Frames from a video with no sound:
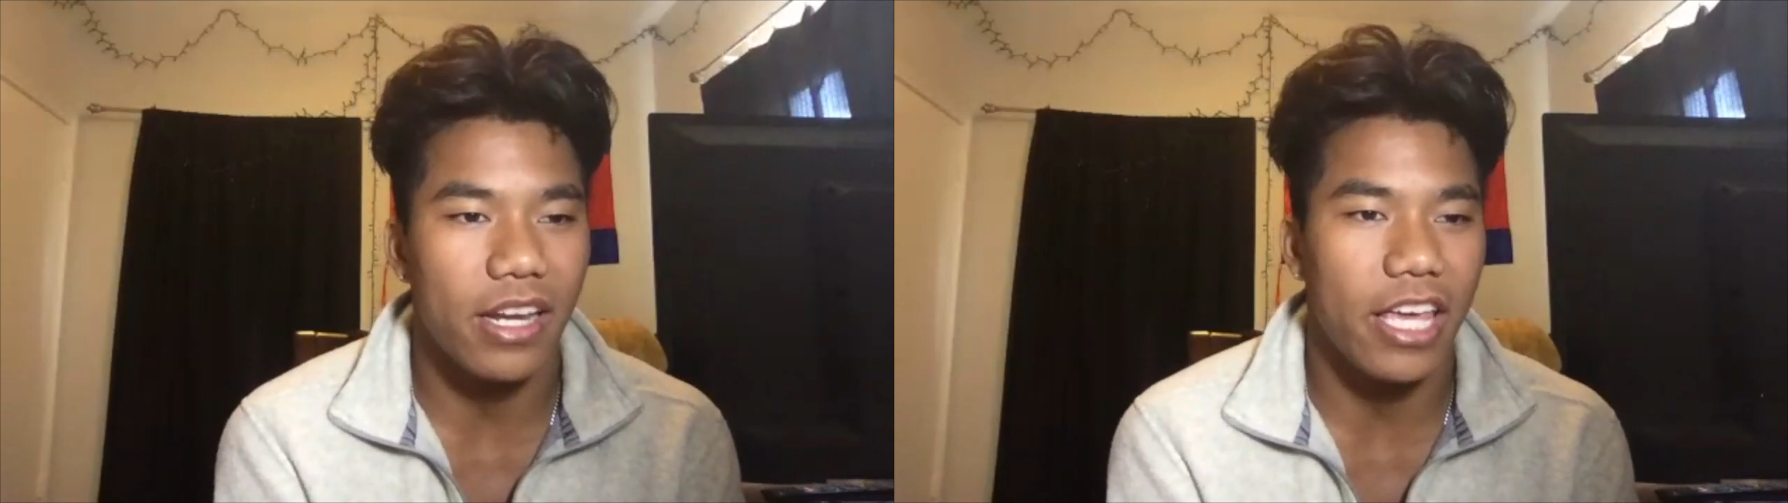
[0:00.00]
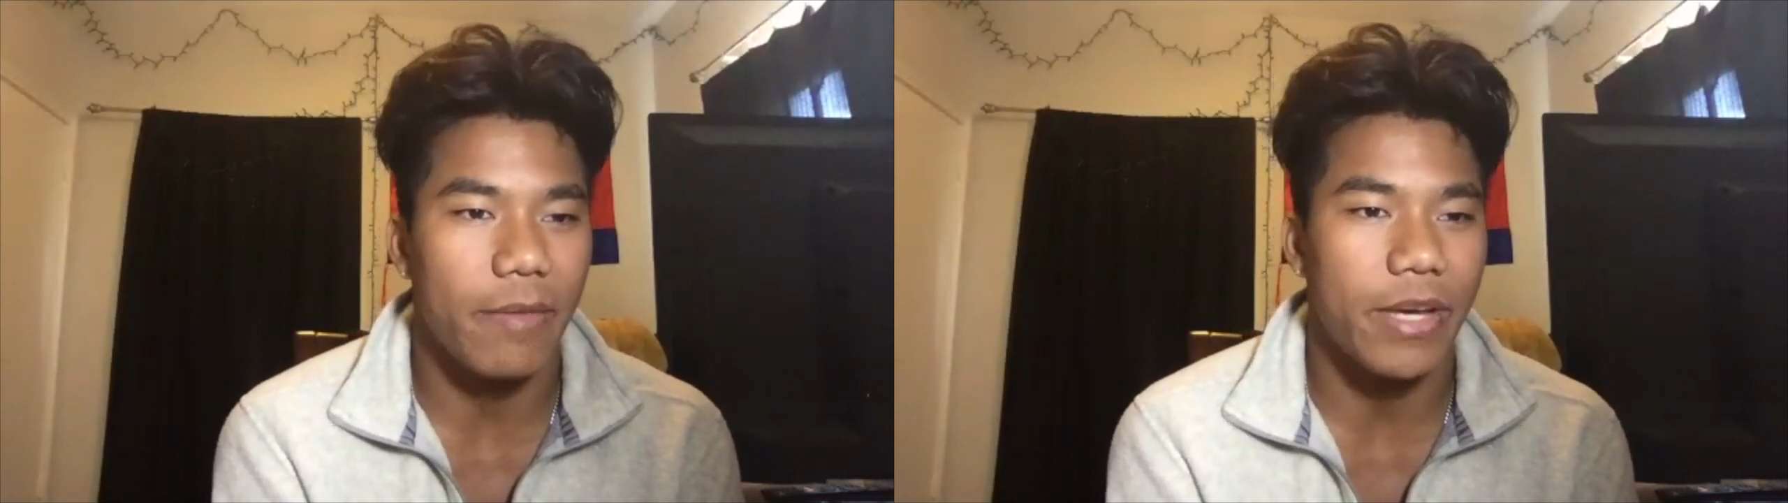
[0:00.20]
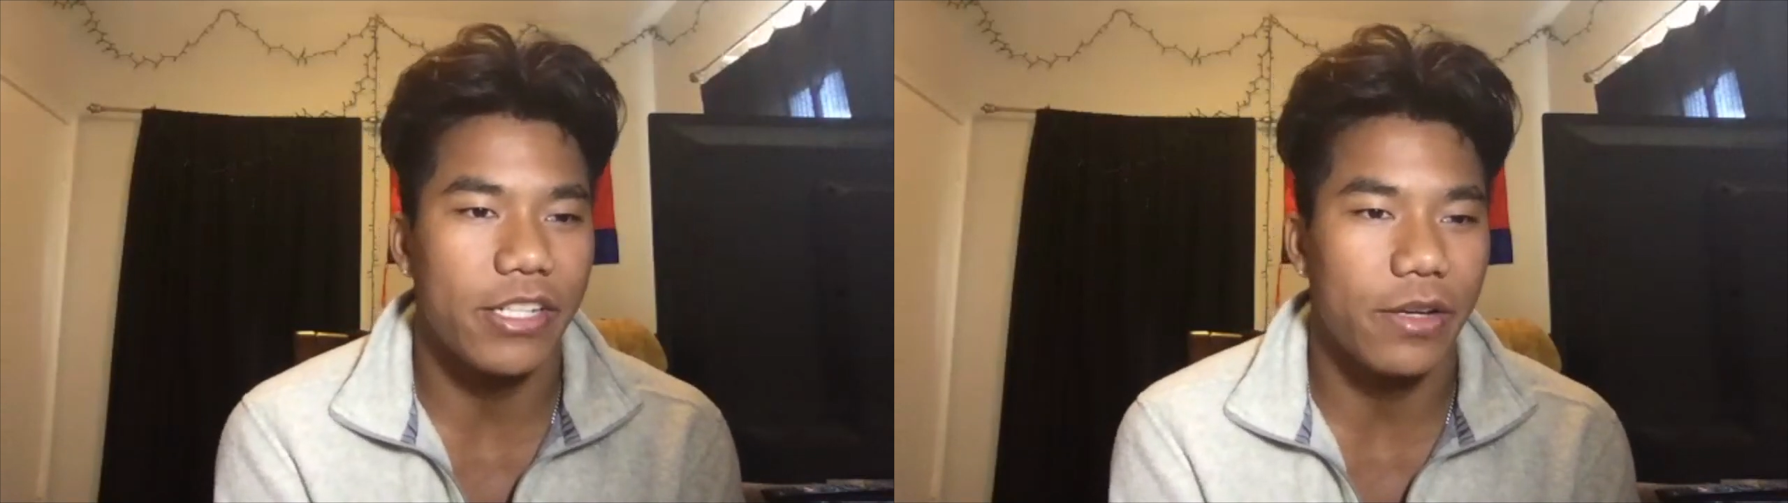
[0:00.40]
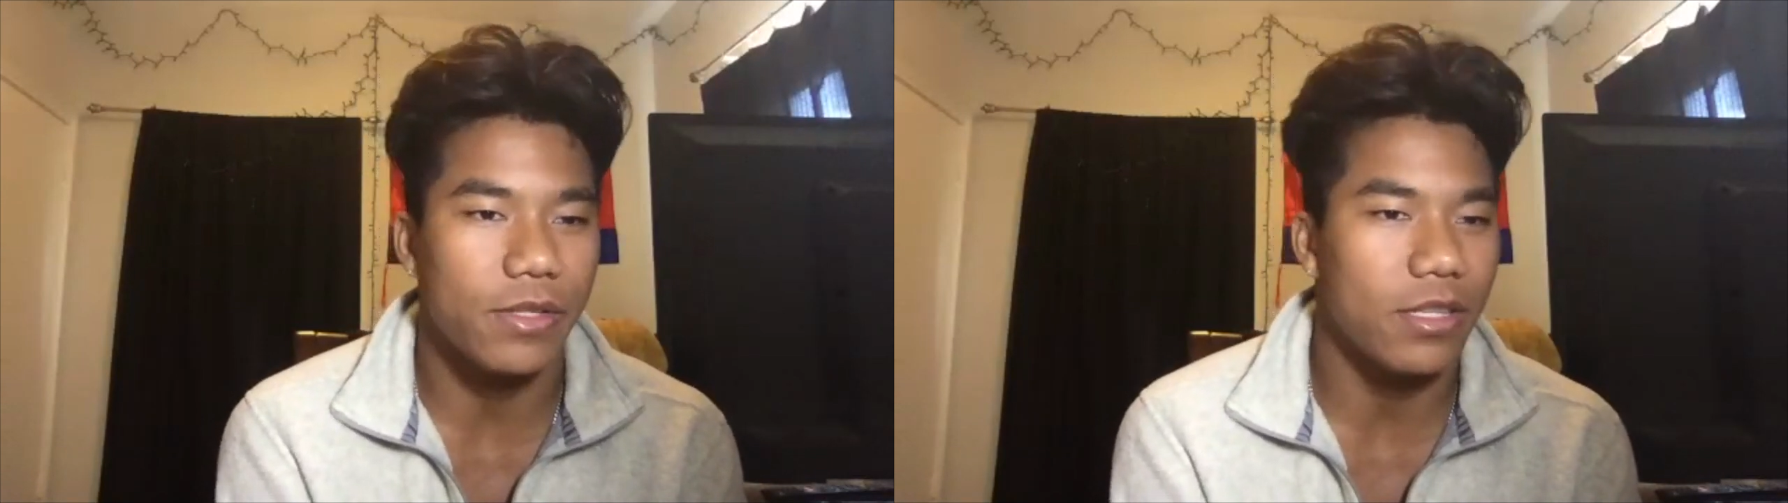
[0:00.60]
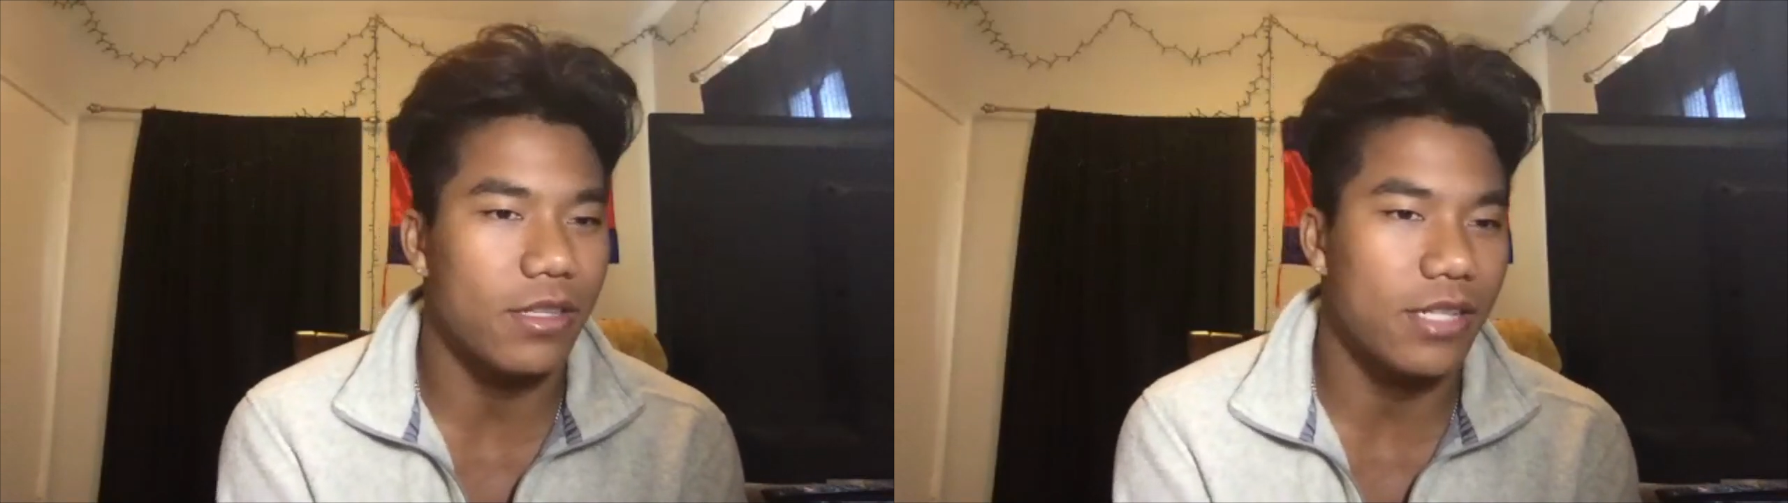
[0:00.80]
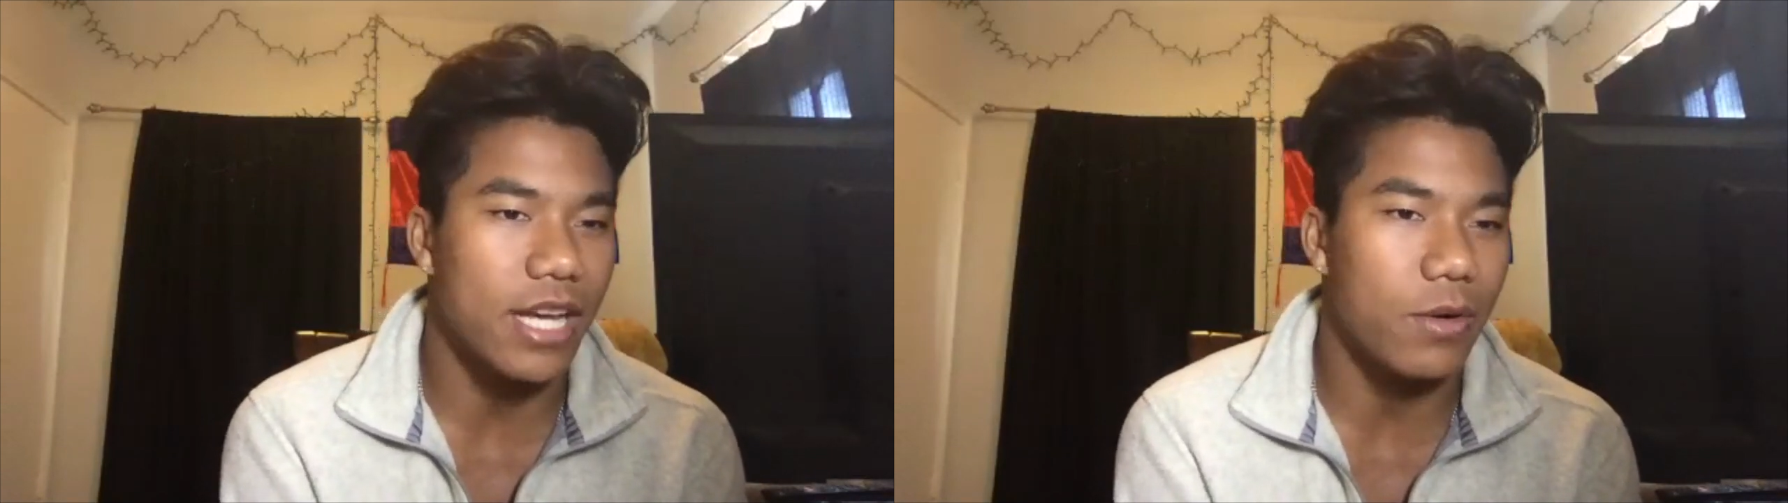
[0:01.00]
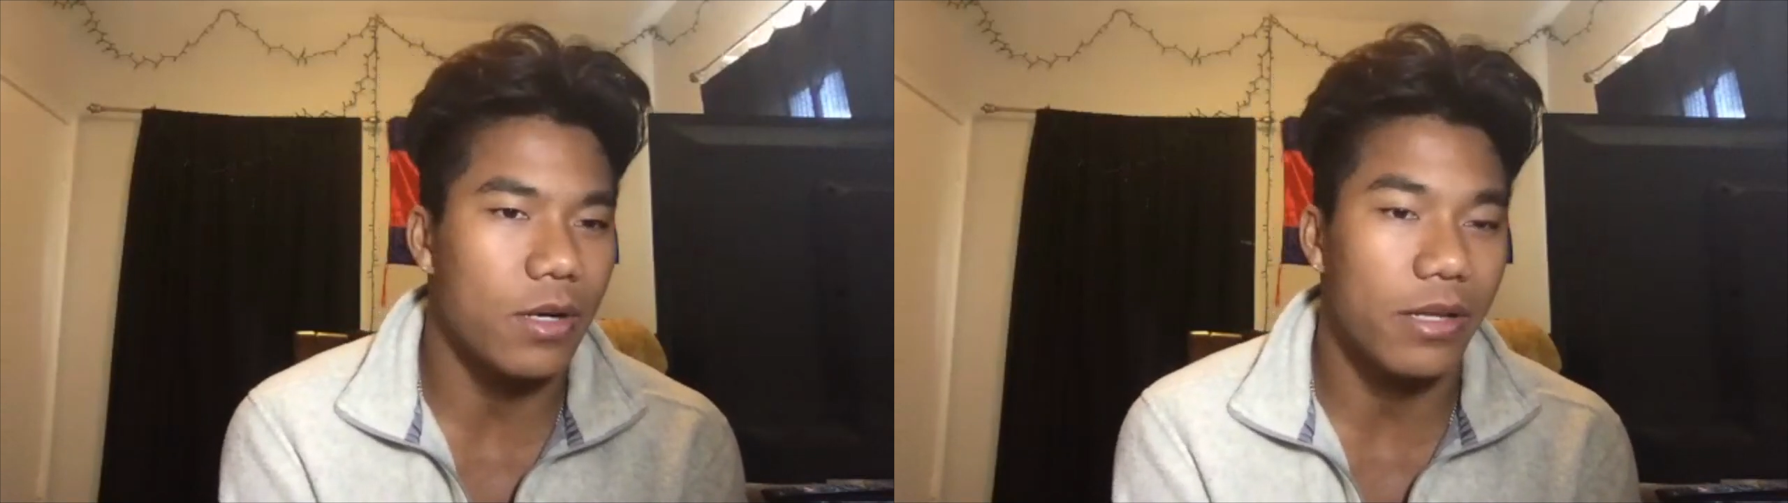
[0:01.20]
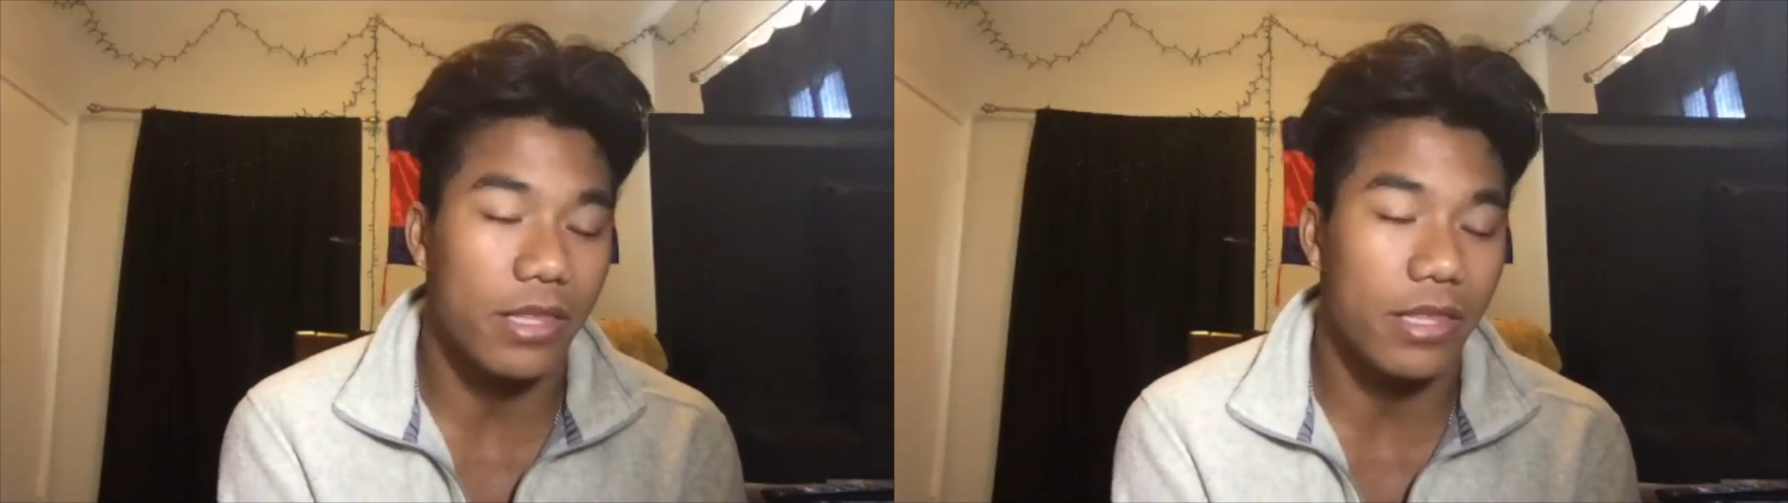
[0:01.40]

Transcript: I hit my toes on the tower, and then